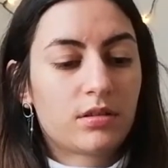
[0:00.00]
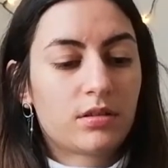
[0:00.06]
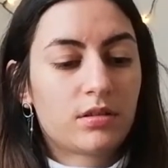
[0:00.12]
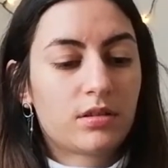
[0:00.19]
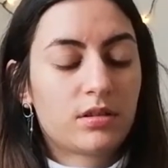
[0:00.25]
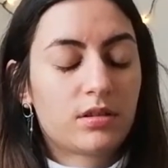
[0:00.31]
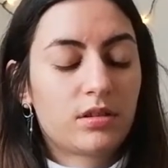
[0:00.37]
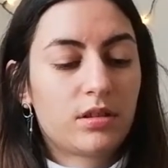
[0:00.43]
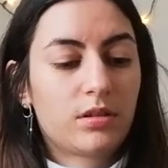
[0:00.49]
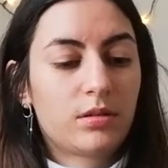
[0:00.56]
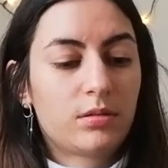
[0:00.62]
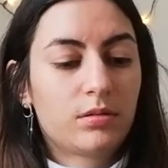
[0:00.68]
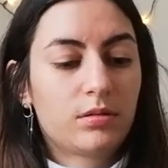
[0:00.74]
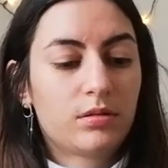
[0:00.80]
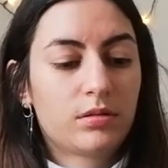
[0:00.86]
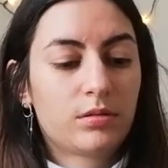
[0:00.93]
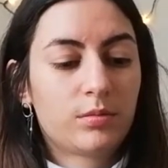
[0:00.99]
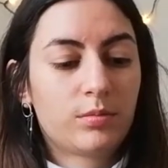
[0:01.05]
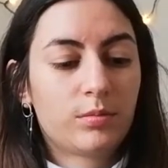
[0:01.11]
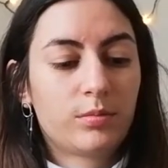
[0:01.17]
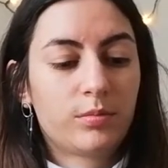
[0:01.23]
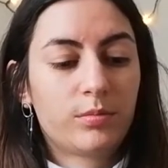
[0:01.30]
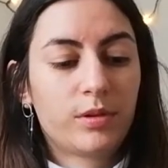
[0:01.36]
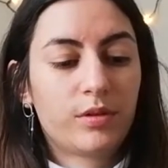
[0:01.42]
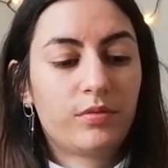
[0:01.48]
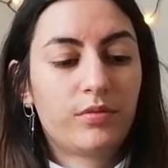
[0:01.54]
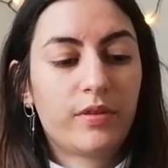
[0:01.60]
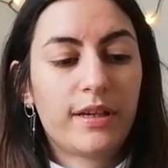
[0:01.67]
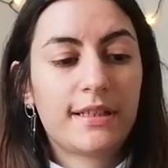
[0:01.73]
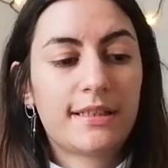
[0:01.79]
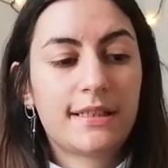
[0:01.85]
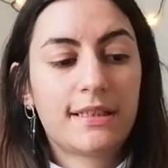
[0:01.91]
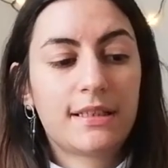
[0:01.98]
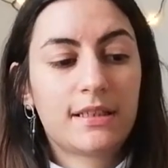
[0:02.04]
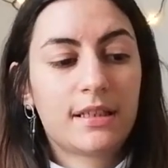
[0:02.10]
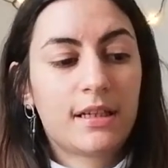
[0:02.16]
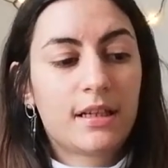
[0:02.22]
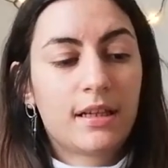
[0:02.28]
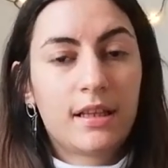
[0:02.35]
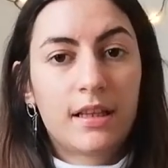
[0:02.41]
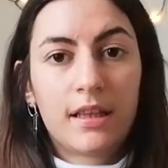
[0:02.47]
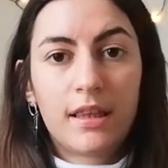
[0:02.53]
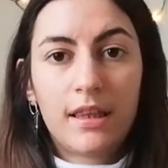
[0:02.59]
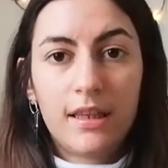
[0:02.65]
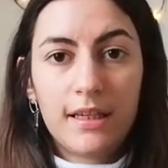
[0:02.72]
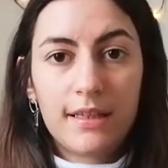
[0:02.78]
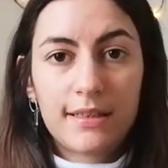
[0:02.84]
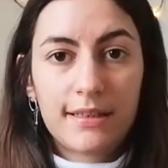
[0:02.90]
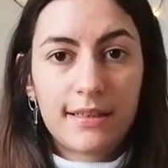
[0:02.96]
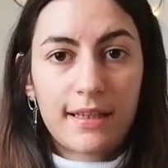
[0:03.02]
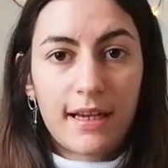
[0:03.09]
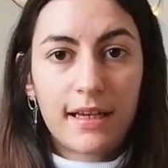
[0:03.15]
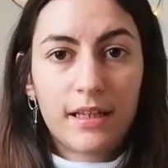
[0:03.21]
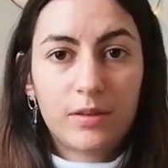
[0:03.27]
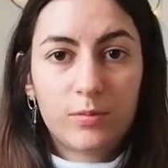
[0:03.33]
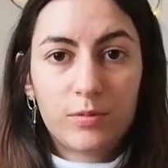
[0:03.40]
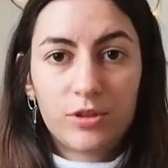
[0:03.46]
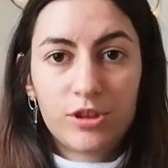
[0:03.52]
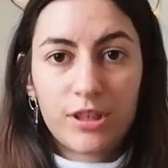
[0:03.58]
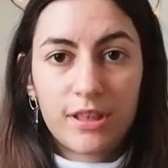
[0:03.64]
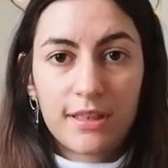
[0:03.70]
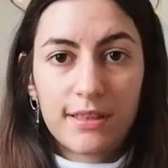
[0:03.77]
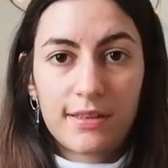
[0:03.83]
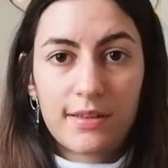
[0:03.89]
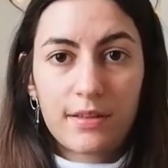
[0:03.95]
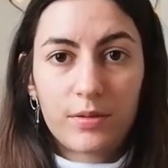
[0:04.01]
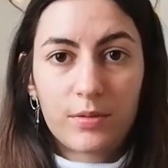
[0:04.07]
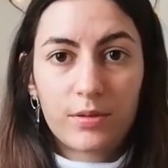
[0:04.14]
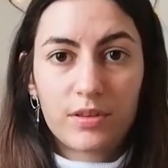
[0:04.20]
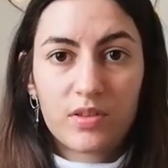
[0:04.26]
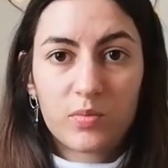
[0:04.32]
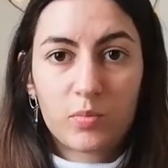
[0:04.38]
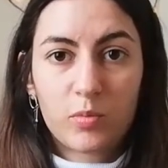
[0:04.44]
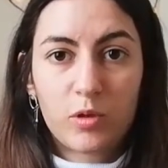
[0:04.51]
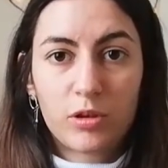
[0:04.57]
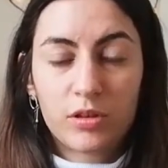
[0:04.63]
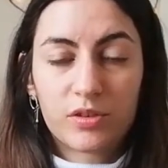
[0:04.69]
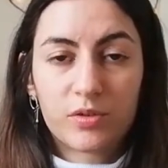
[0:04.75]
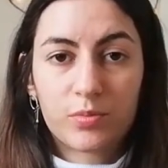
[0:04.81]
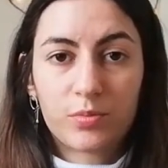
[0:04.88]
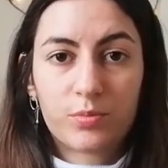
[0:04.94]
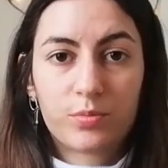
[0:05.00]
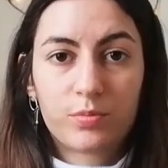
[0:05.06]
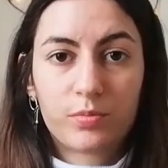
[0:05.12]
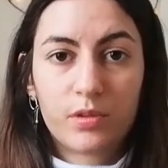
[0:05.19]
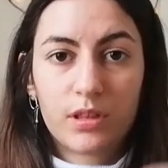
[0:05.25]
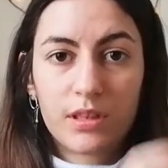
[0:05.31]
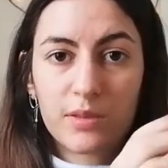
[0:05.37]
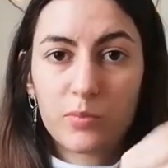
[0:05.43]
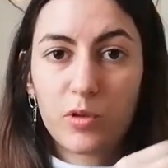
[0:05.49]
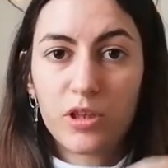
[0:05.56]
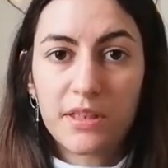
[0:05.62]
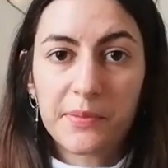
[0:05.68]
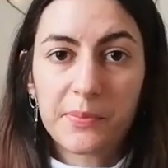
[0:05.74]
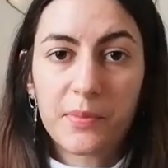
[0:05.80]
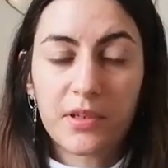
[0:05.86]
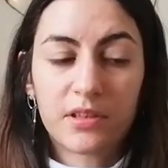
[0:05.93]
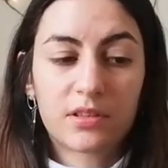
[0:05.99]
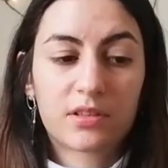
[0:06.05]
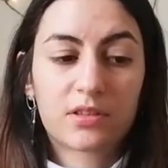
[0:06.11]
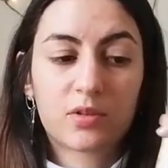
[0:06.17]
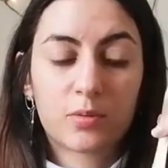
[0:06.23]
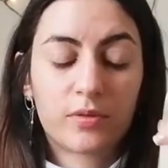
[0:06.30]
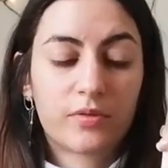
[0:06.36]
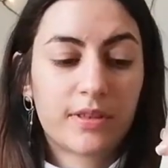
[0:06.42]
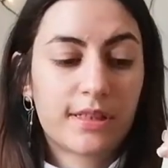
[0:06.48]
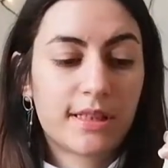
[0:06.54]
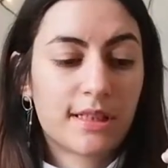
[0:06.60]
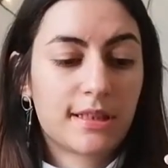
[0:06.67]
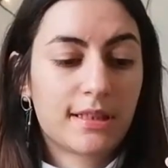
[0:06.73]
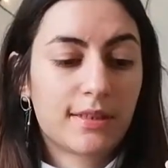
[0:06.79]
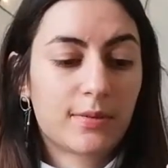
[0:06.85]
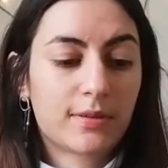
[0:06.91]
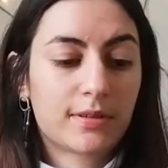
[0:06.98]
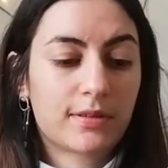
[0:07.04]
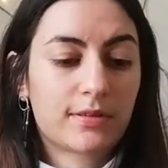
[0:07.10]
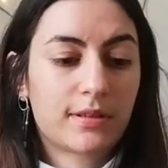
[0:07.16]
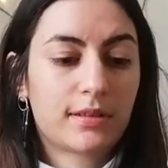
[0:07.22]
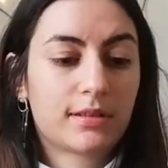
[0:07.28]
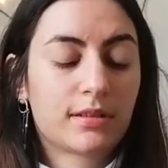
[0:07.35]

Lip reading: So we're facing this side, which has the smallest part. So we're facing this side.